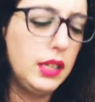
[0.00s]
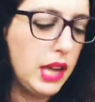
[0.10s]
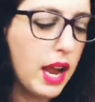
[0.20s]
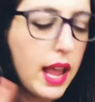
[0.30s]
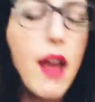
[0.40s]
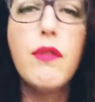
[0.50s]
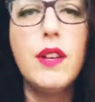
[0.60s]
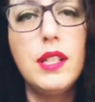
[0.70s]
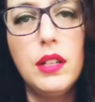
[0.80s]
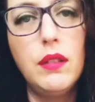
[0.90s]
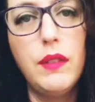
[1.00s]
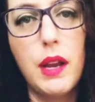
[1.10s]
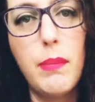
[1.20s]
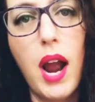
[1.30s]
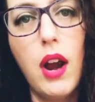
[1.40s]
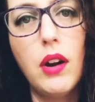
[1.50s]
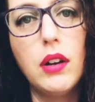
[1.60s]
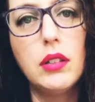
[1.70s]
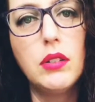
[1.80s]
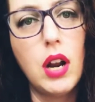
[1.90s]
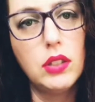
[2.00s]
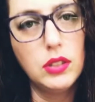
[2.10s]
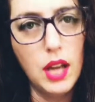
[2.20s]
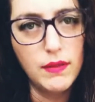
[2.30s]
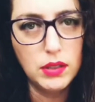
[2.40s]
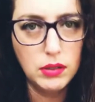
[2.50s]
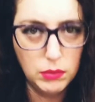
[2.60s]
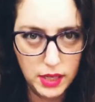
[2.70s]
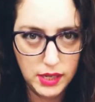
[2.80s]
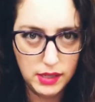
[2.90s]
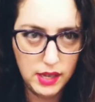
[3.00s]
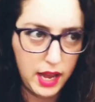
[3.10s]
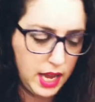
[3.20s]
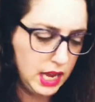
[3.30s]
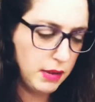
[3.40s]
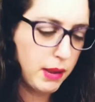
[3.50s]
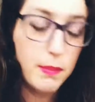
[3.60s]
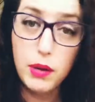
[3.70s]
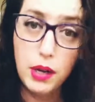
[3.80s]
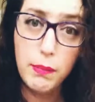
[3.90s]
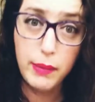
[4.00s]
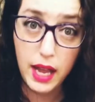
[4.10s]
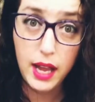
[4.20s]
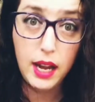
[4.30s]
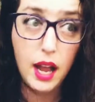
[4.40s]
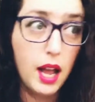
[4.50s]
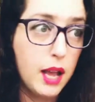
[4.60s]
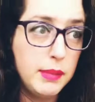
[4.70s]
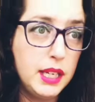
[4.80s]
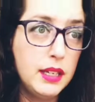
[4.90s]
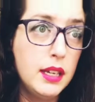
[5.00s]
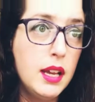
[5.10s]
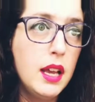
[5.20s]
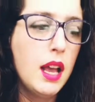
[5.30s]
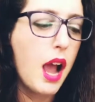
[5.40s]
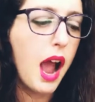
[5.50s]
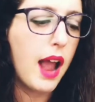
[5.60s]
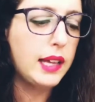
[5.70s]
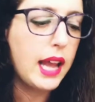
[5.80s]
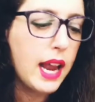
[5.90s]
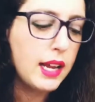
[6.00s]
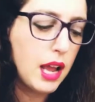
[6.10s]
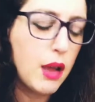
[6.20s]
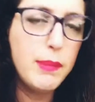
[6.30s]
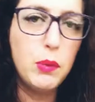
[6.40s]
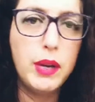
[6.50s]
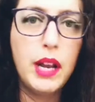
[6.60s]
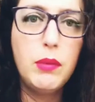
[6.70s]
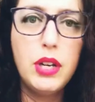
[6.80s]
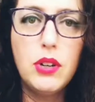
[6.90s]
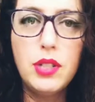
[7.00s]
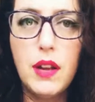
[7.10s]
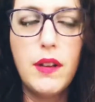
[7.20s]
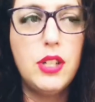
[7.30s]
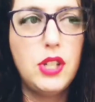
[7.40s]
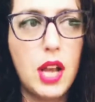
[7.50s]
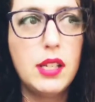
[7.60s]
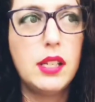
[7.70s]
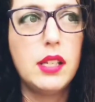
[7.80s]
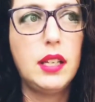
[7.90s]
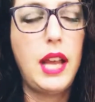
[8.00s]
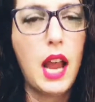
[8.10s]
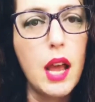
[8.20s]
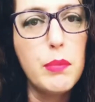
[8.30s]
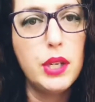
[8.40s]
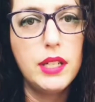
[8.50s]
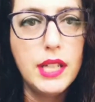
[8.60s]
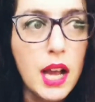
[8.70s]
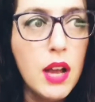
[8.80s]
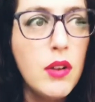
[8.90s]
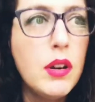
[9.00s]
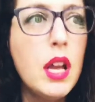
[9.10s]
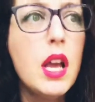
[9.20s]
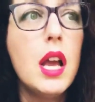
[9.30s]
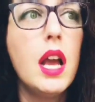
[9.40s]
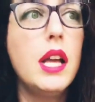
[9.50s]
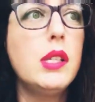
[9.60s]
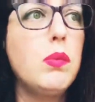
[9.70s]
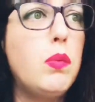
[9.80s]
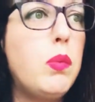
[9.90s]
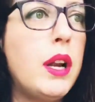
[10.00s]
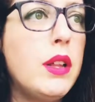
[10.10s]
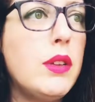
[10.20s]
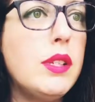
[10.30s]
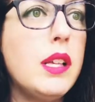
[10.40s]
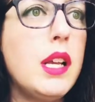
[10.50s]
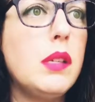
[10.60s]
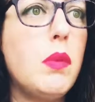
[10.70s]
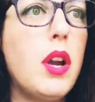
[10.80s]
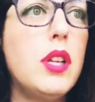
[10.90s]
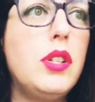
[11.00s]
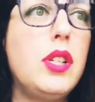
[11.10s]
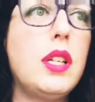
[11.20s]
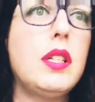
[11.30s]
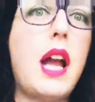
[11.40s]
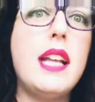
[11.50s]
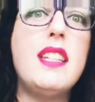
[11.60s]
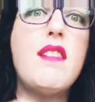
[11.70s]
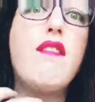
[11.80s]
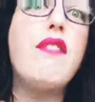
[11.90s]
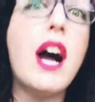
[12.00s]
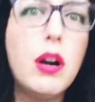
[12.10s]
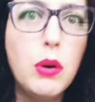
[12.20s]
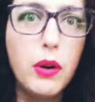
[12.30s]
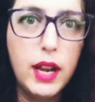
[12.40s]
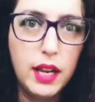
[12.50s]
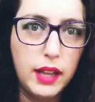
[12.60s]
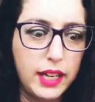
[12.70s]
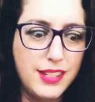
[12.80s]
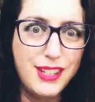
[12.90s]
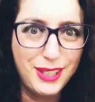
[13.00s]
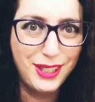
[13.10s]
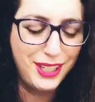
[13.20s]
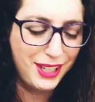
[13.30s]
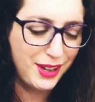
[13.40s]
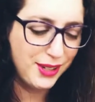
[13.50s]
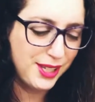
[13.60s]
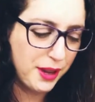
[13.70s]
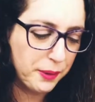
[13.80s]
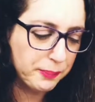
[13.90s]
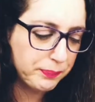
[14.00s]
not every single Vampire Chronicle novel was a hit in my book, but I can't help it. When I read her stuff, I just can't put it down. It's one of those things where it's just, I devour it like a dessert, so